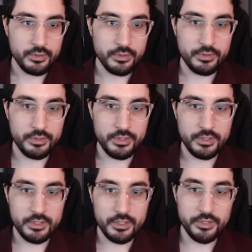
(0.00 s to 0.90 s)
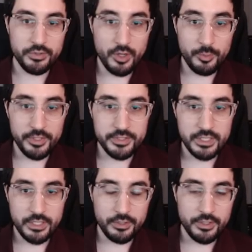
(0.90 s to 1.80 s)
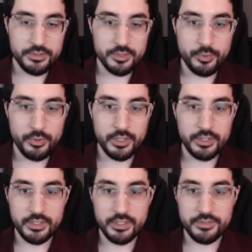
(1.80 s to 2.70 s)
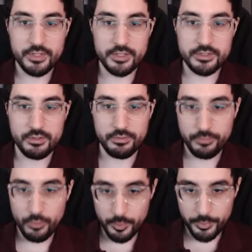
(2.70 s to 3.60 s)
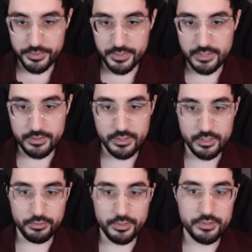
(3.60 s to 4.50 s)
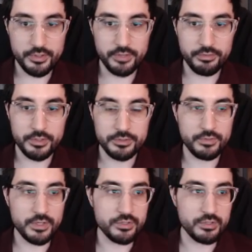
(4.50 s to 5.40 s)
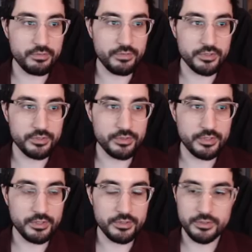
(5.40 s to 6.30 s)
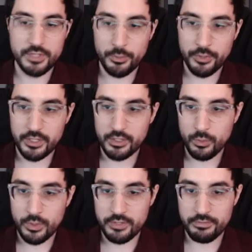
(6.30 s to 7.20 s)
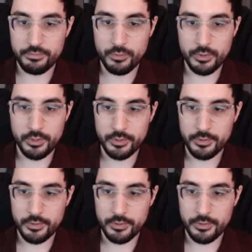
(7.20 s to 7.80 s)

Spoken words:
The anomalous arrogance support gives us 4% increased life reservation efficiency. So now we're at 24.